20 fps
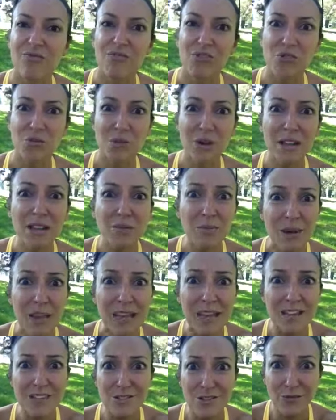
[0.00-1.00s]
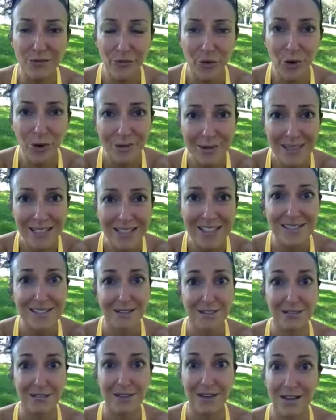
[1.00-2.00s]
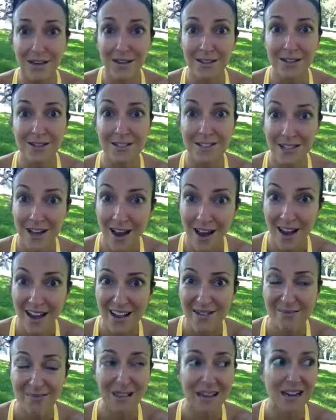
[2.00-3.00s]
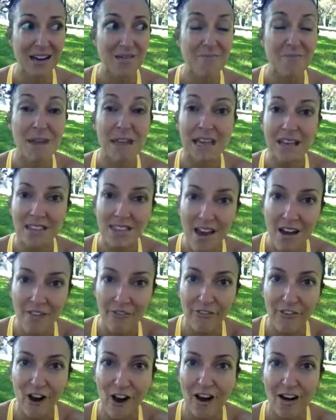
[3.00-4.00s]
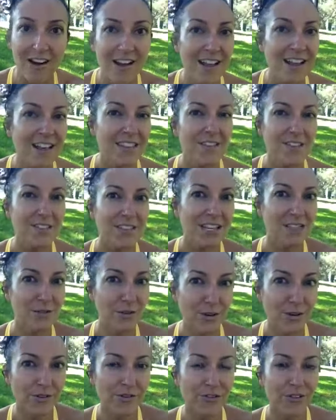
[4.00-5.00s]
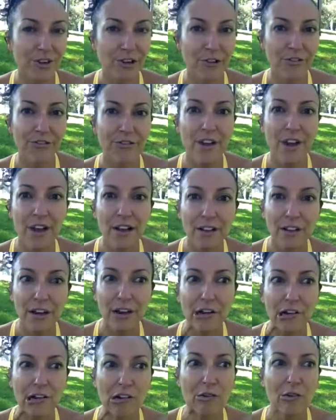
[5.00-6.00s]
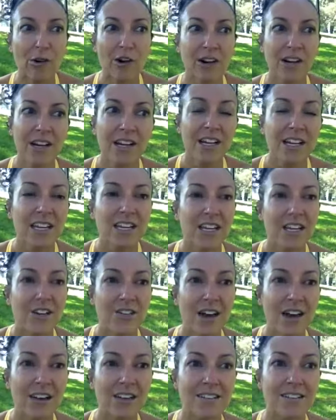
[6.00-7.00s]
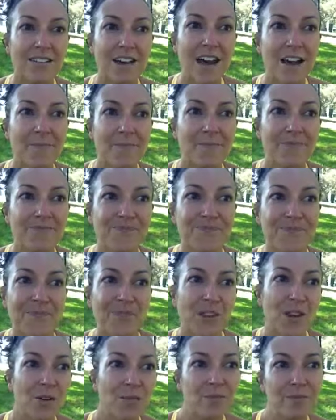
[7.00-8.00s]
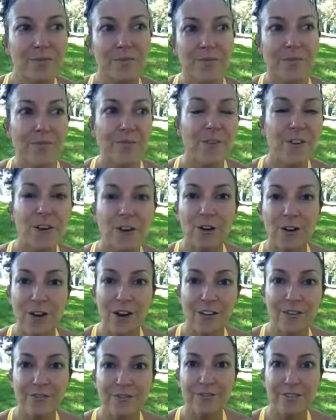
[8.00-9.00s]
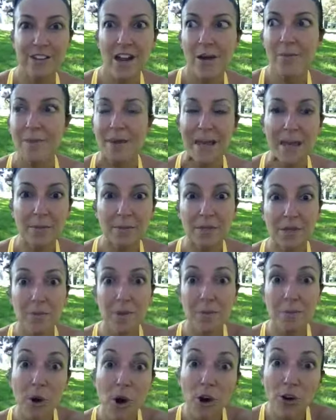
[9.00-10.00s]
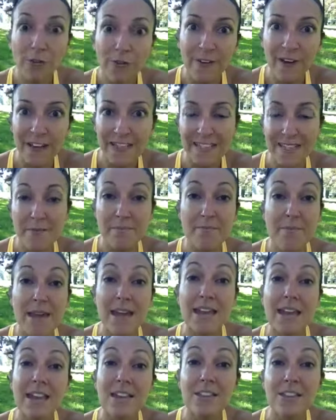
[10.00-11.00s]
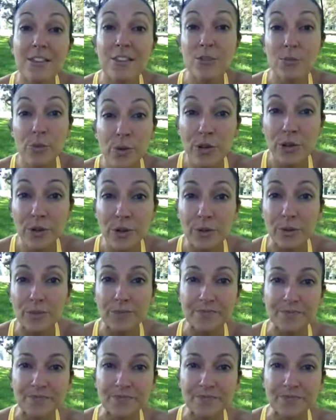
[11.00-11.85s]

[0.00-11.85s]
3 weeks or 4 weeks is a long time. Can I make it that far? There's that sort of fear of failure, or that fear of not being able to be perfect and make it through,